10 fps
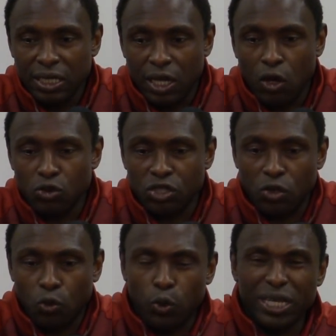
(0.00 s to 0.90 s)

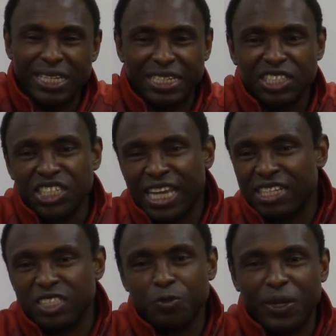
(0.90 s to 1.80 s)
also willing to
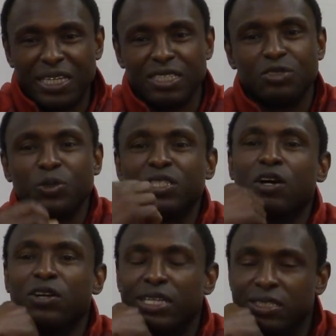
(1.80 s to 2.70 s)
change speeds. We
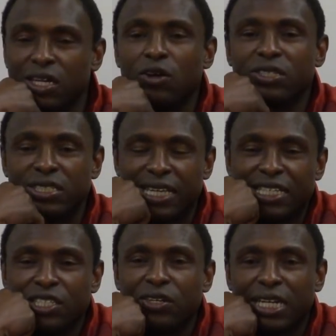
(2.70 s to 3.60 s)
talk, talk to
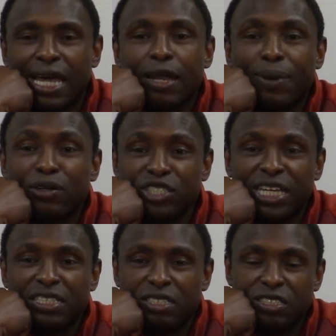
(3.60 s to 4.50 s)
DeJon a lot about
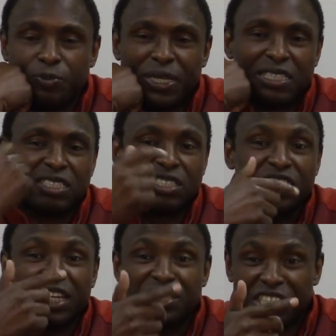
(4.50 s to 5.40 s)
changing speeds and
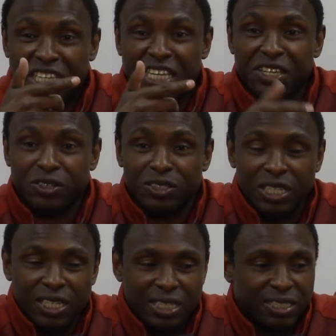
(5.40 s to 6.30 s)
changing gears.
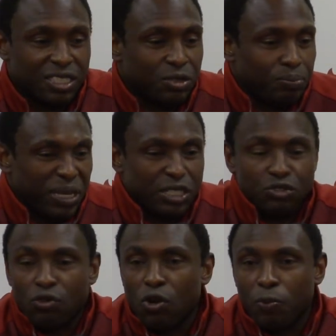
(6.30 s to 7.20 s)
Such a big,
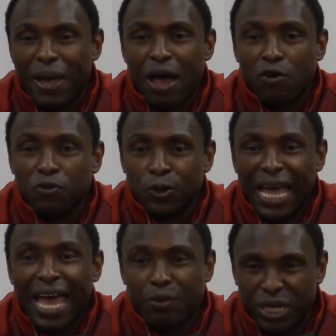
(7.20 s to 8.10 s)
strong, powerful
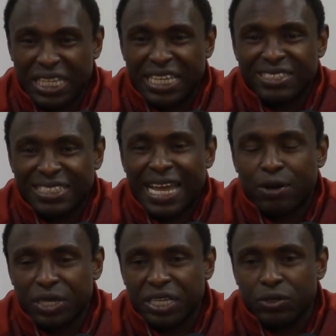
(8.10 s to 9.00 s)
guy when he gets
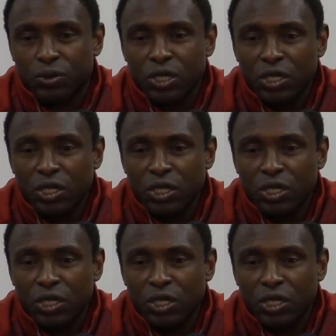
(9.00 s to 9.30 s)
downhill